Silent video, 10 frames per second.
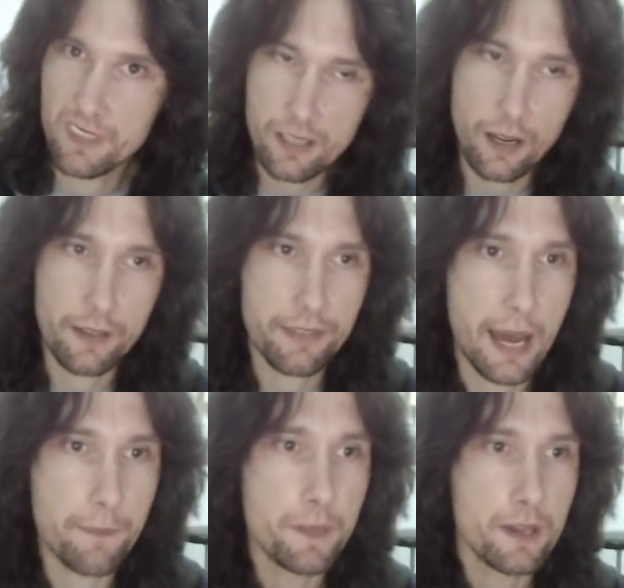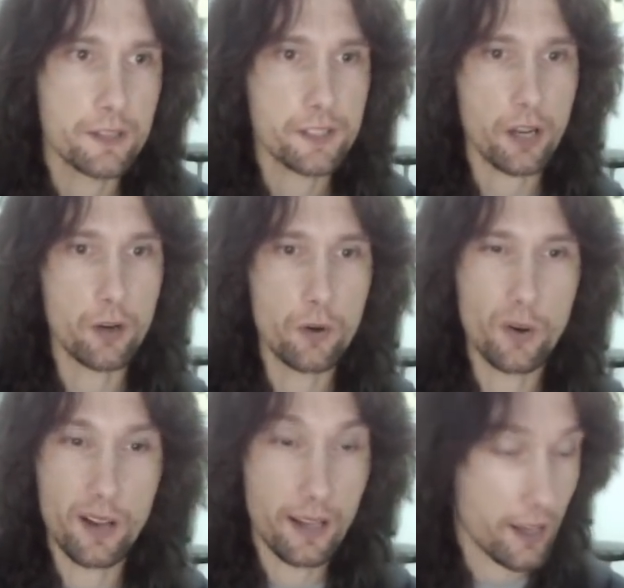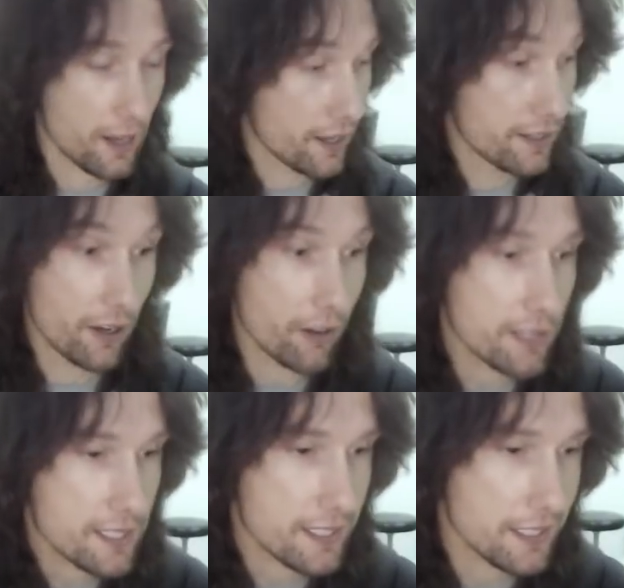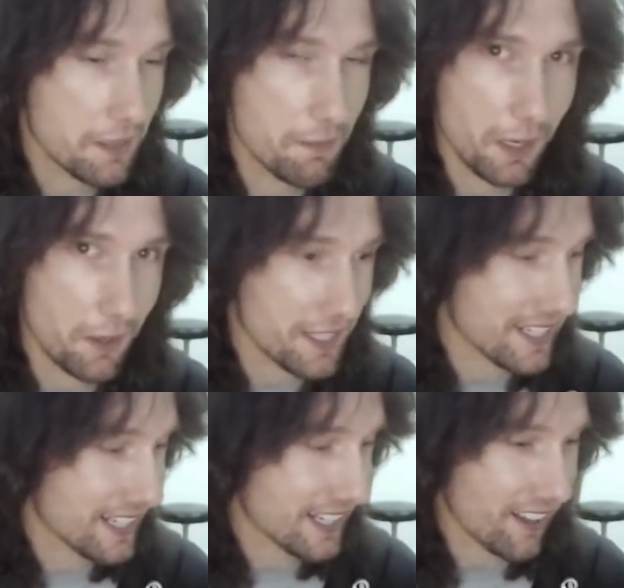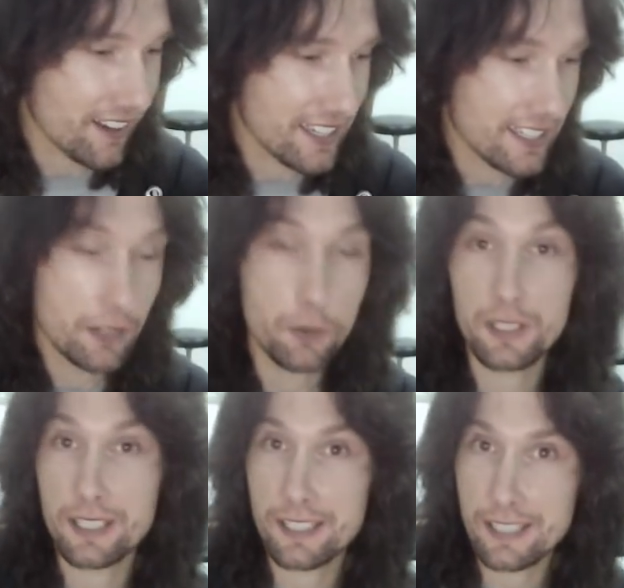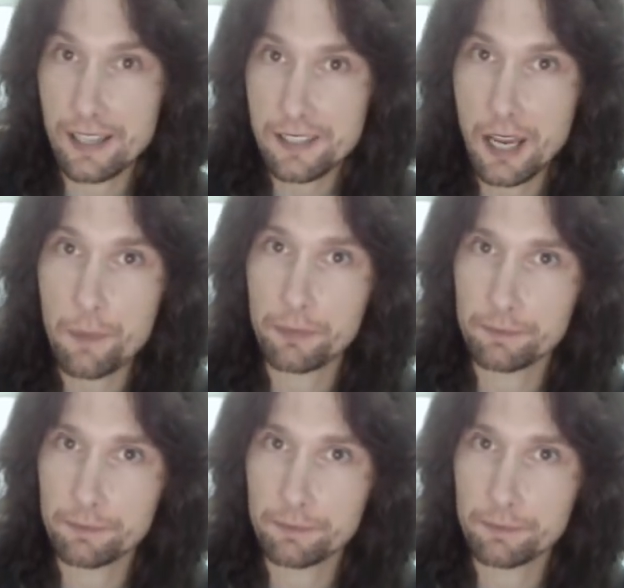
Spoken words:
Just like that. So a nice little melodic line in order to set us up